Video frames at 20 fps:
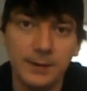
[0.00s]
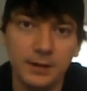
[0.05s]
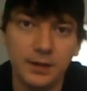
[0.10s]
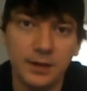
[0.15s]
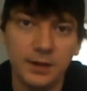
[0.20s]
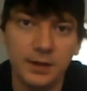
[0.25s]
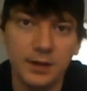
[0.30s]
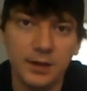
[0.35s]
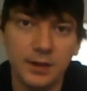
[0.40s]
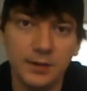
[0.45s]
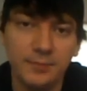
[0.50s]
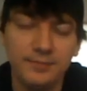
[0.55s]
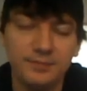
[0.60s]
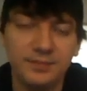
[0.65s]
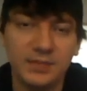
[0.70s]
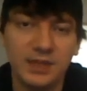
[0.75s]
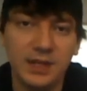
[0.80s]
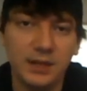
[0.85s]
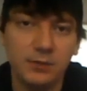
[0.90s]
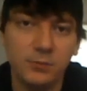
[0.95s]

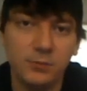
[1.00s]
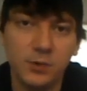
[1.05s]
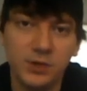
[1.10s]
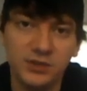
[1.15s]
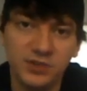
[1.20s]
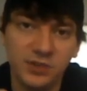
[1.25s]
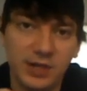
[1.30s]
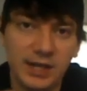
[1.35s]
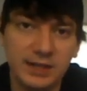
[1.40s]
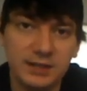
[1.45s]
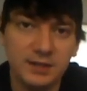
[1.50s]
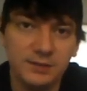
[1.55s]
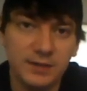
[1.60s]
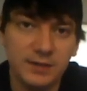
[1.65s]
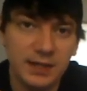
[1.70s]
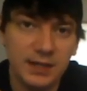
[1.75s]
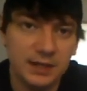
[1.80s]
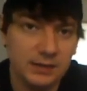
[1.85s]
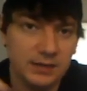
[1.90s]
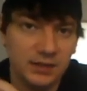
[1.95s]
that once you
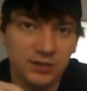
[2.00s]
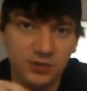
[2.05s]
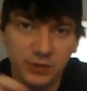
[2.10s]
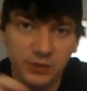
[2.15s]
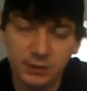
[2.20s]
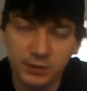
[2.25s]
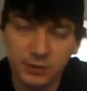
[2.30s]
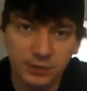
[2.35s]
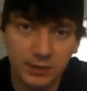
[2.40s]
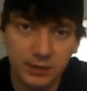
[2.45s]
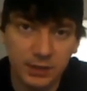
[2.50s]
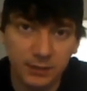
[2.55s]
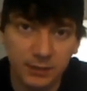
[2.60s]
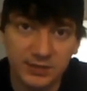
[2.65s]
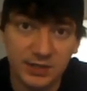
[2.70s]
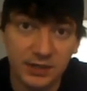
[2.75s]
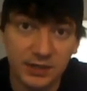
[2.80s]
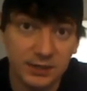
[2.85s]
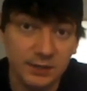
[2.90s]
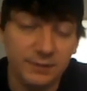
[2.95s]
activate it, they show you the
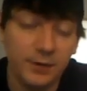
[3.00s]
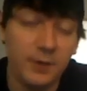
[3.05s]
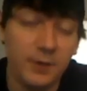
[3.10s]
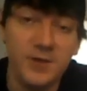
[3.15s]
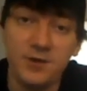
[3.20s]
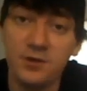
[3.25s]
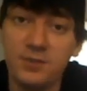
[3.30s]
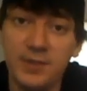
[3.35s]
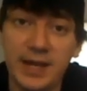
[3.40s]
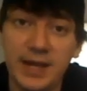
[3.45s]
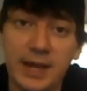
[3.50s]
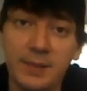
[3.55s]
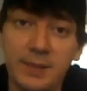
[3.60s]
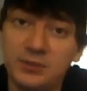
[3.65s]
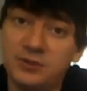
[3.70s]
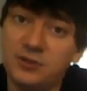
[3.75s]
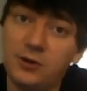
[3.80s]
objective on your map.